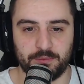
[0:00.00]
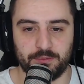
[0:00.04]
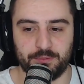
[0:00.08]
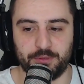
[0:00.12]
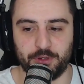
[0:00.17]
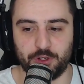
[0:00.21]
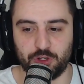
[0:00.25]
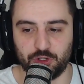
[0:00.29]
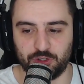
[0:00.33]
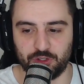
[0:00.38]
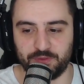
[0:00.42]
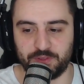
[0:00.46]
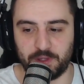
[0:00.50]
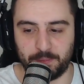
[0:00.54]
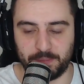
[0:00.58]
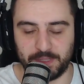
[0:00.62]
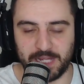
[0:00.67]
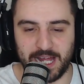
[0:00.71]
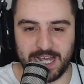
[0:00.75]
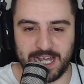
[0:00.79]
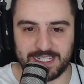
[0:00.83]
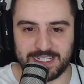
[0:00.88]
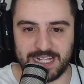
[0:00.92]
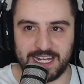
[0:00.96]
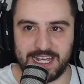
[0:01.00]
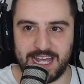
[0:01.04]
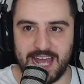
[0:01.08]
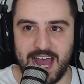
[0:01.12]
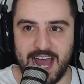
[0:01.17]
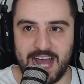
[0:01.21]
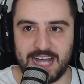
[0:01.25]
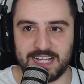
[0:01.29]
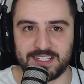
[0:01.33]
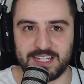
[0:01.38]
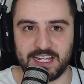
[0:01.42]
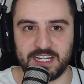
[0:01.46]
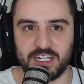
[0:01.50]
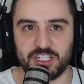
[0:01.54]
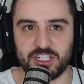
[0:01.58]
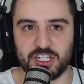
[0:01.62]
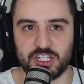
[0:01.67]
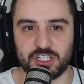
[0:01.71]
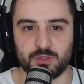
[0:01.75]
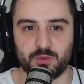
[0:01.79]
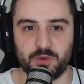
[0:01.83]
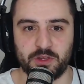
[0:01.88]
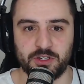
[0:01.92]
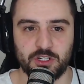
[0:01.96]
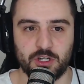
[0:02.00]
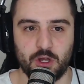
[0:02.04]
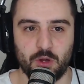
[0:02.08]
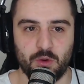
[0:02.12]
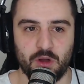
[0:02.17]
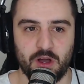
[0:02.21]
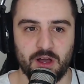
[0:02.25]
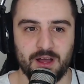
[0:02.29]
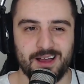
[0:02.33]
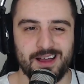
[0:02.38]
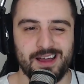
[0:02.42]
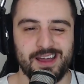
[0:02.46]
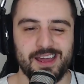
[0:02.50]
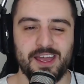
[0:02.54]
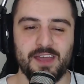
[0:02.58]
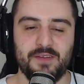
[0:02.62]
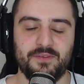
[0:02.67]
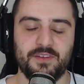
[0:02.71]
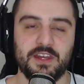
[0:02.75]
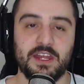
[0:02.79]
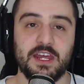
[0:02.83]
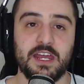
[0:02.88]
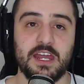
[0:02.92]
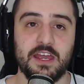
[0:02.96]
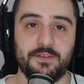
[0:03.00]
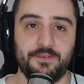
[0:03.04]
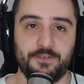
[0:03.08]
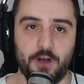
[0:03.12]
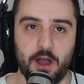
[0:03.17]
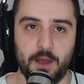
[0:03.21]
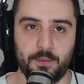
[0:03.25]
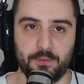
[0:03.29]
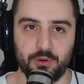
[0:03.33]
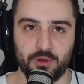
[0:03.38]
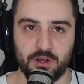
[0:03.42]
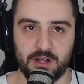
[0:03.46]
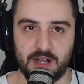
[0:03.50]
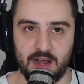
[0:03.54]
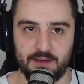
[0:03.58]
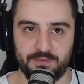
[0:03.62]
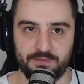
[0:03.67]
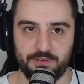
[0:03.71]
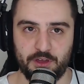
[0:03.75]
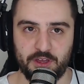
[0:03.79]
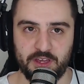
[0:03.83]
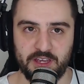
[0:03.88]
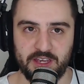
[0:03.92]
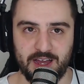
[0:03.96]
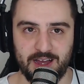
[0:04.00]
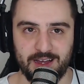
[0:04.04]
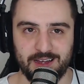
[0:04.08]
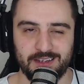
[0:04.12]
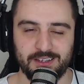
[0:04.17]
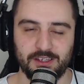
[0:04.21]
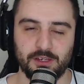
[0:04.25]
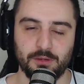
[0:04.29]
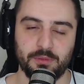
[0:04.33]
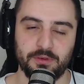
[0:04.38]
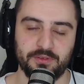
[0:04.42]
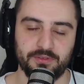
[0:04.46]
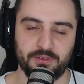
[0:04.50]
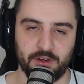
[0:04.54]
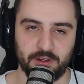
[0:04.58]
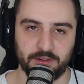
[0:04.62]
Because of the plays that he has, that he just went, you know what? Even if I put Guffer here, it'll be fine.